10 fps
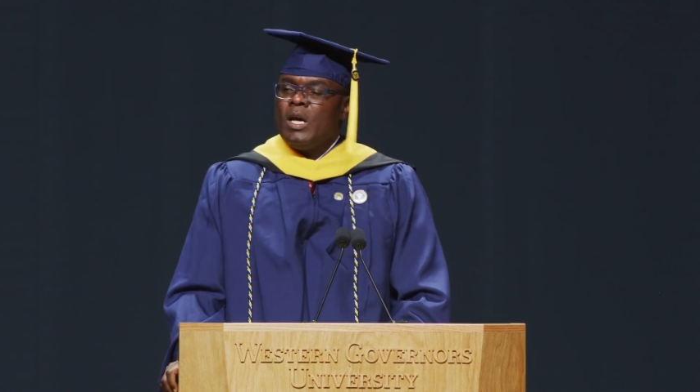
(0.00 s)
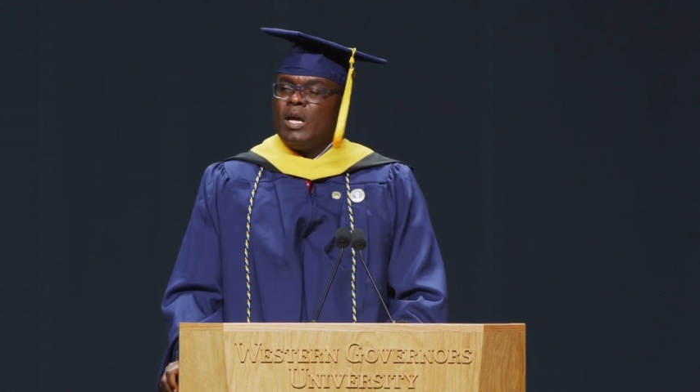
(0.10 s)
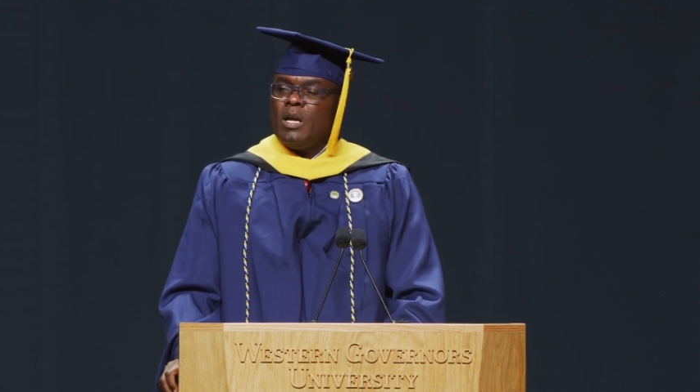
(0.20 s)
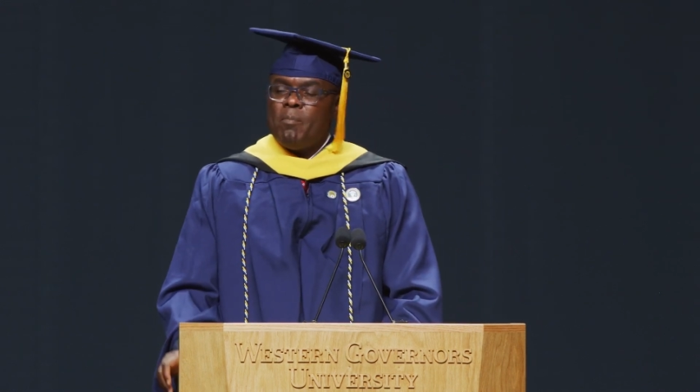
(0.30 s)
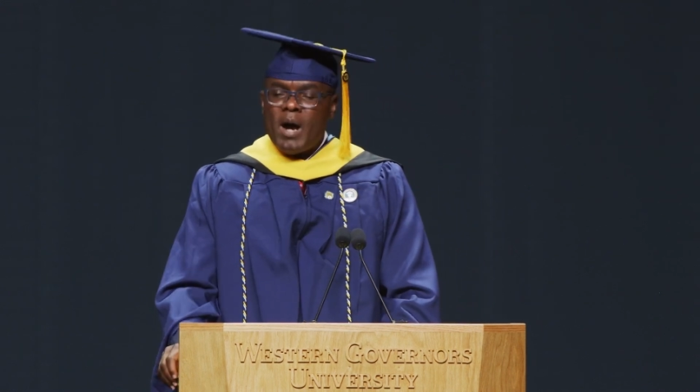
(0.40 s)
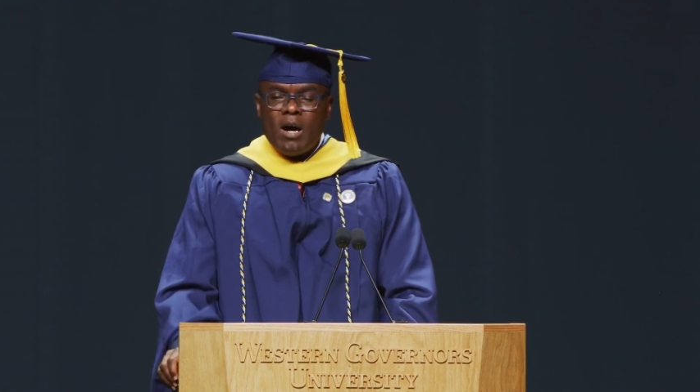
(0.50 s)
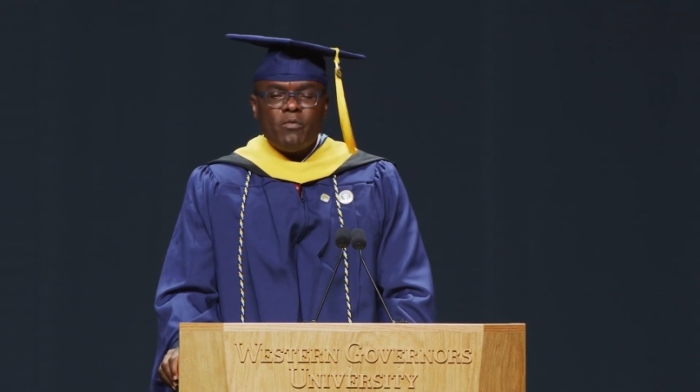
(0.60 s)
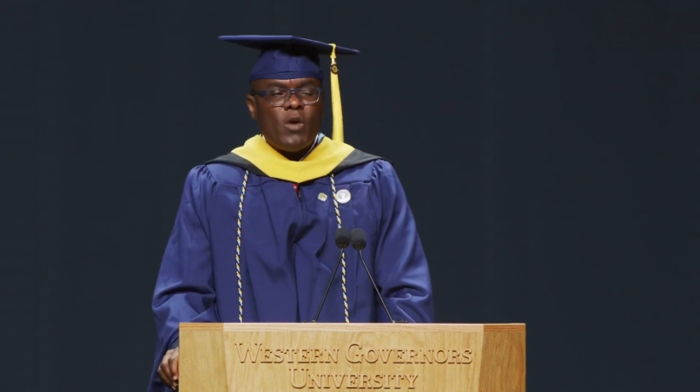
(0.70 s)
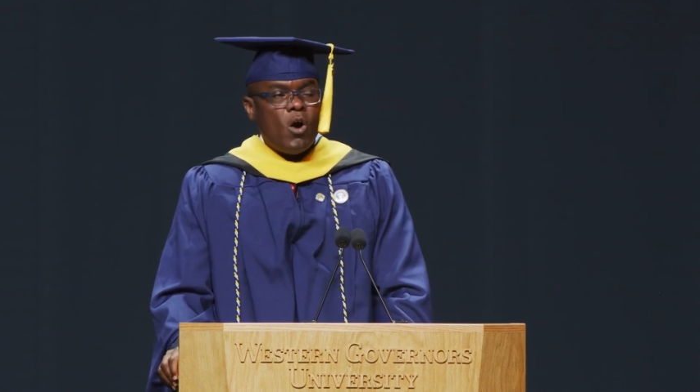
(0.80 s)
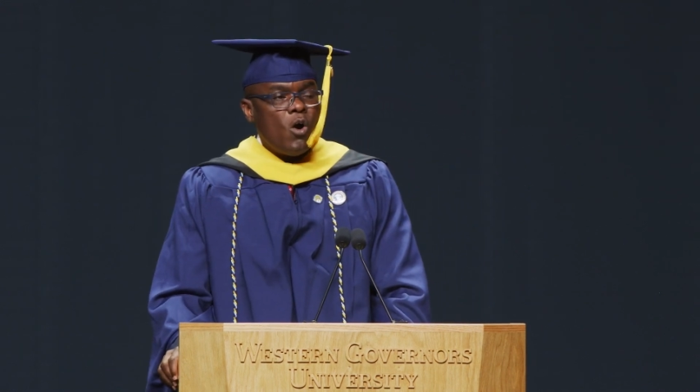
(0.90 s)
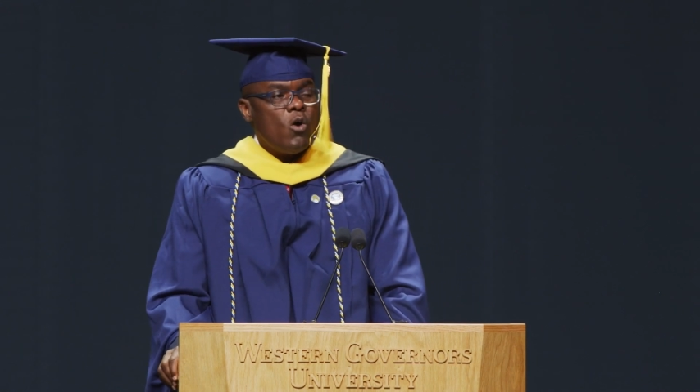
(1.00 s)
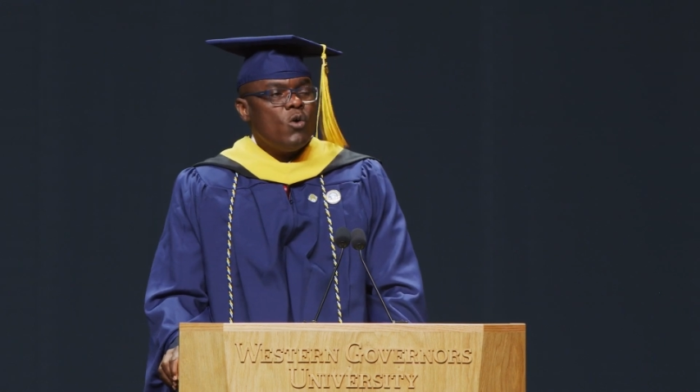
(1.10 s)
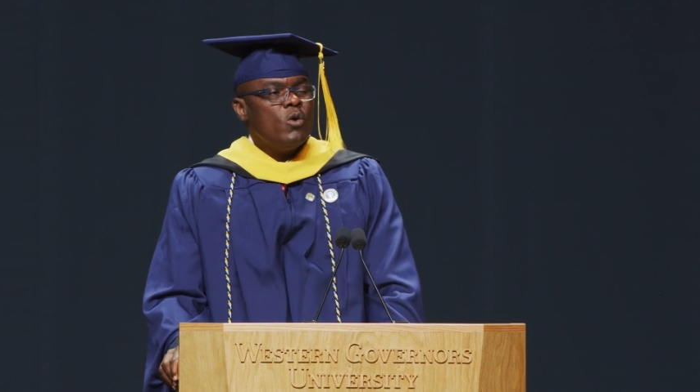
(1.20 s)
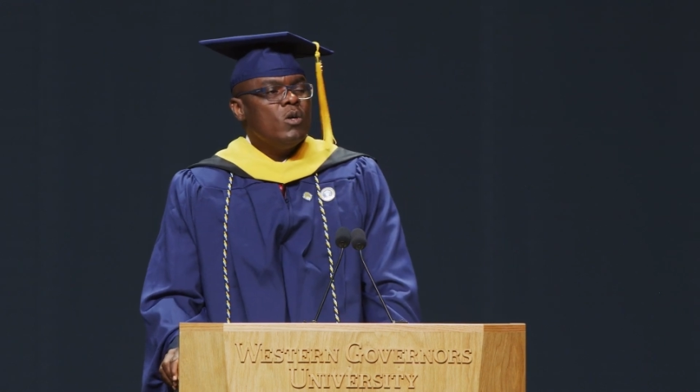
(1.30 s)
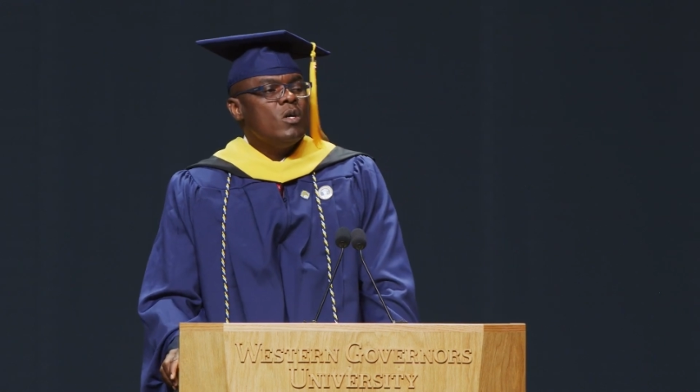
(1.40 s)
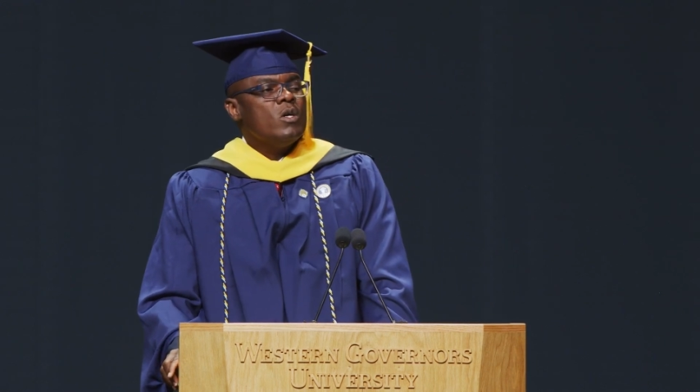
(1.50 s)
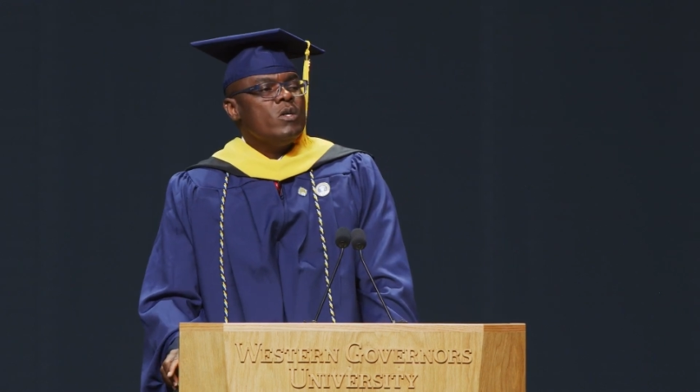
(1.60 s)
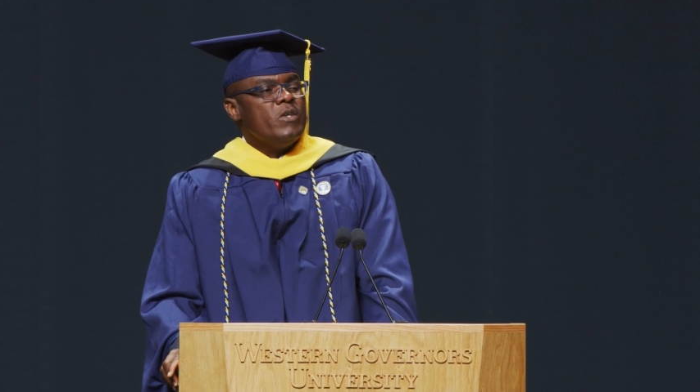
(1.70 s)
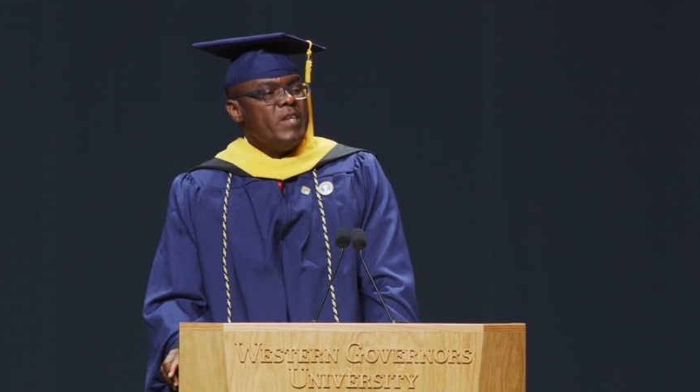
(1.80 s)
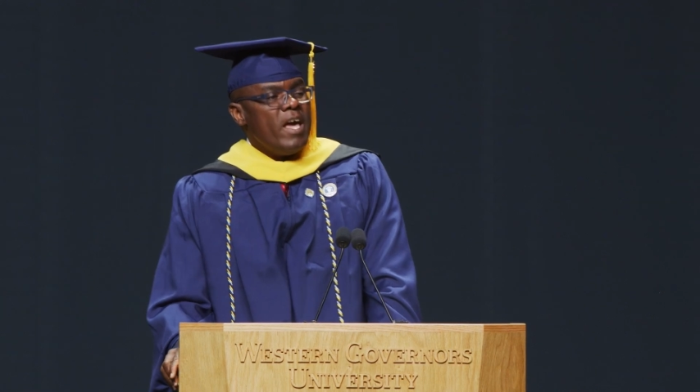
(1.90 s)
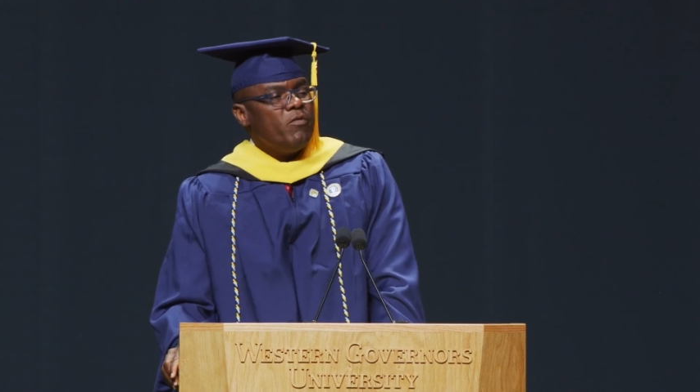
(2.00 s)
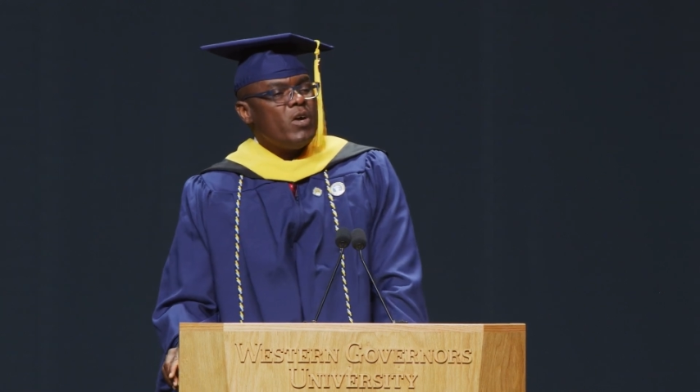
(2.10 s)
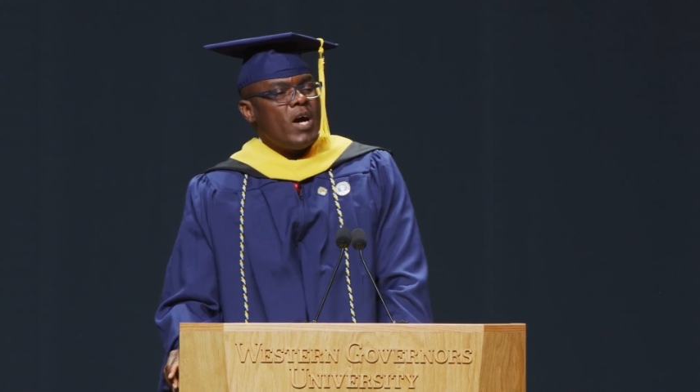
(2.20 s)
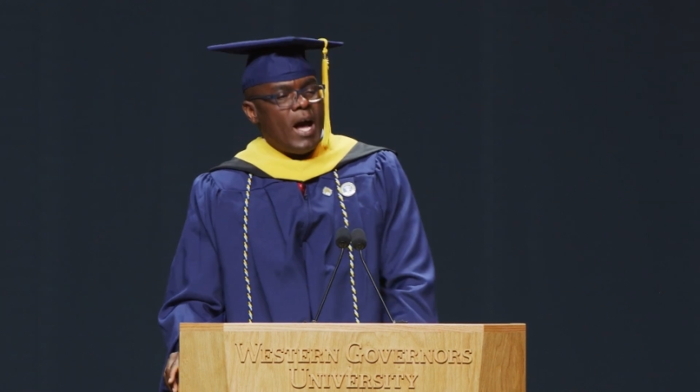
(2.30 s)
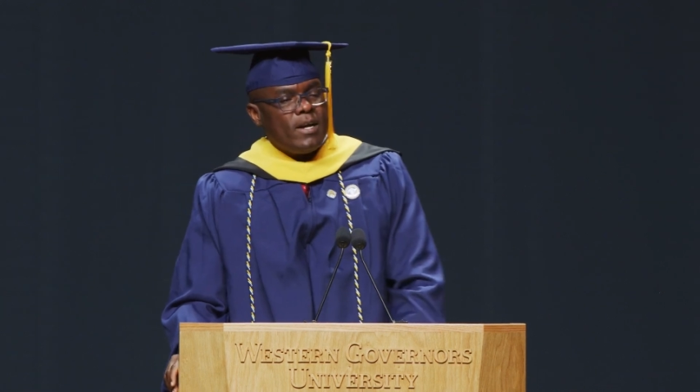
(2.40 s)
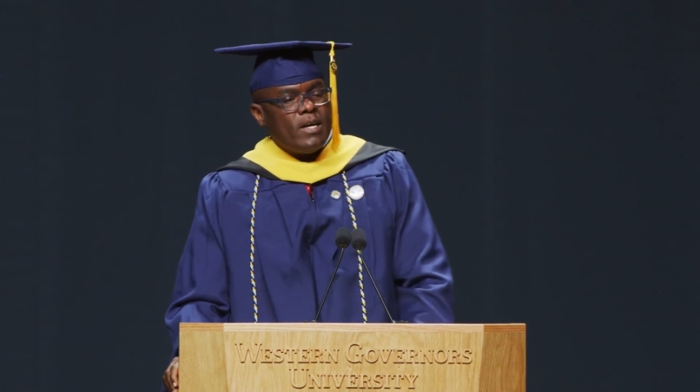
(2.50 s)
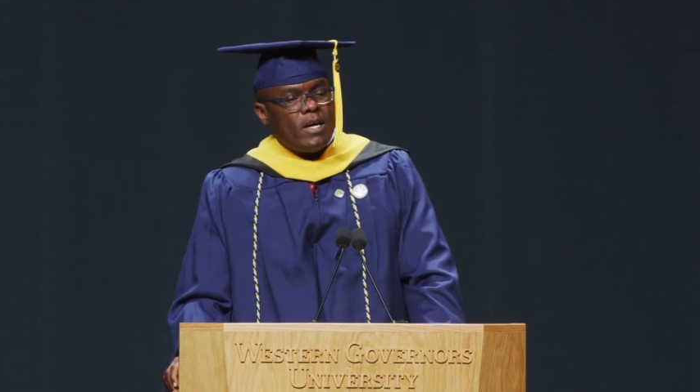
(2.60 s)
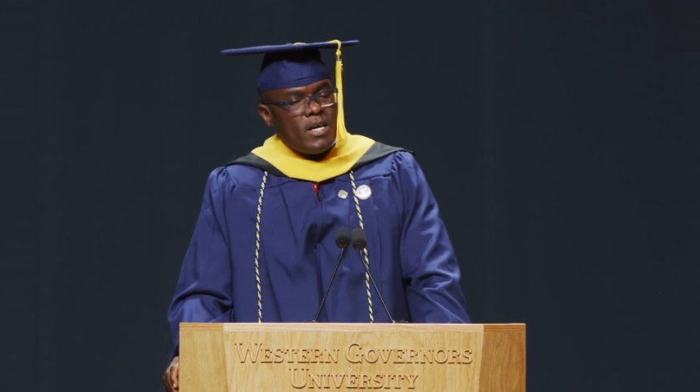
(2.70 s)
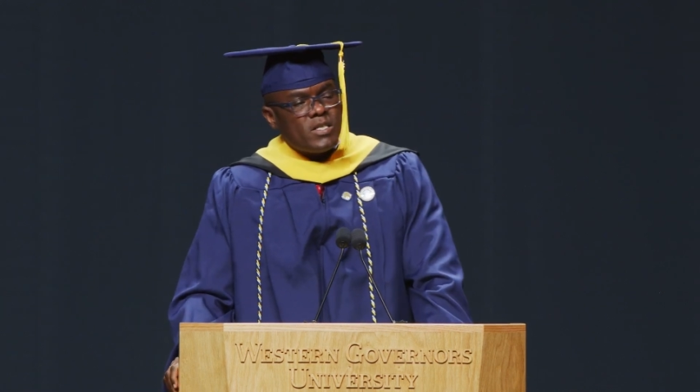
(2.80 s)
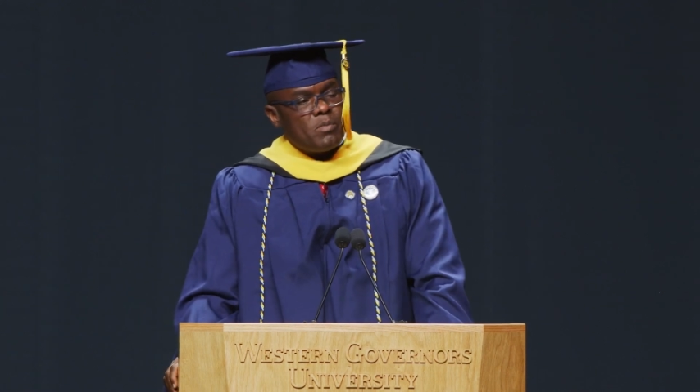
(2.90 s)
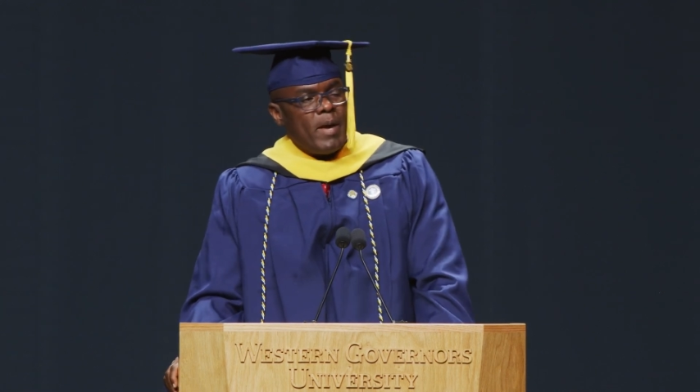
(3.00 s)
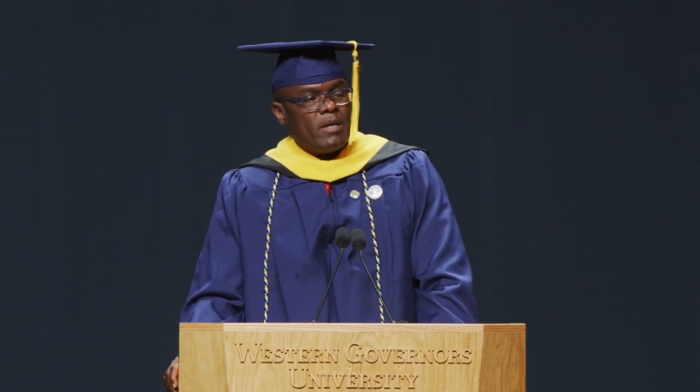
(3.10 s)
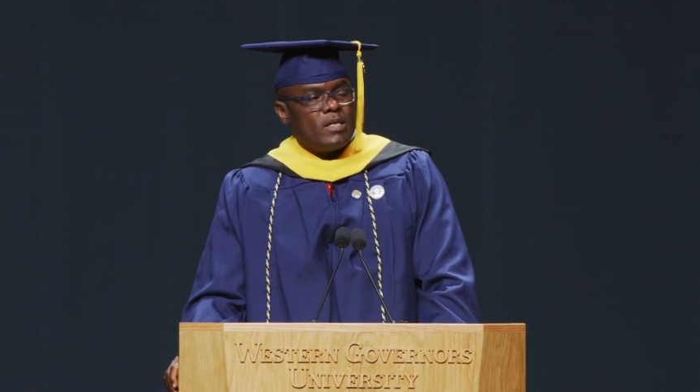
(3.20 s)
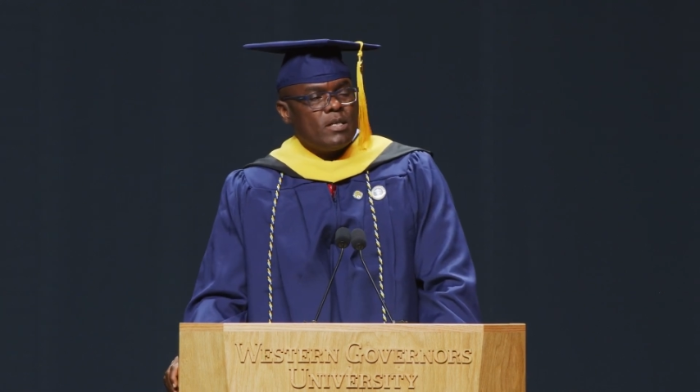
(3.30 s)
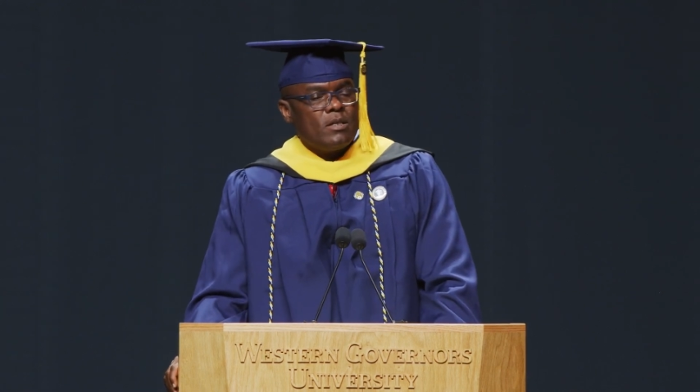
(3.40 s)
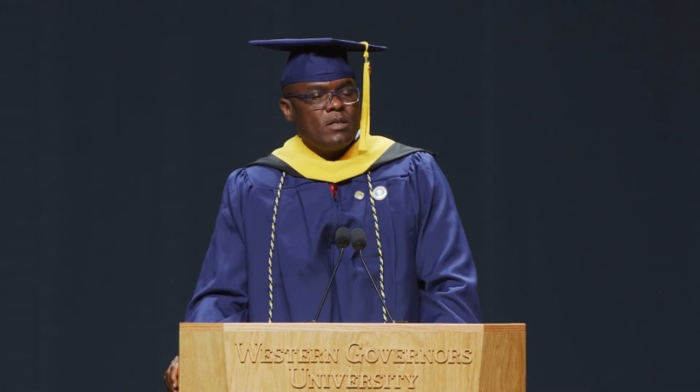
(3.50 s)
and above all, never underestimate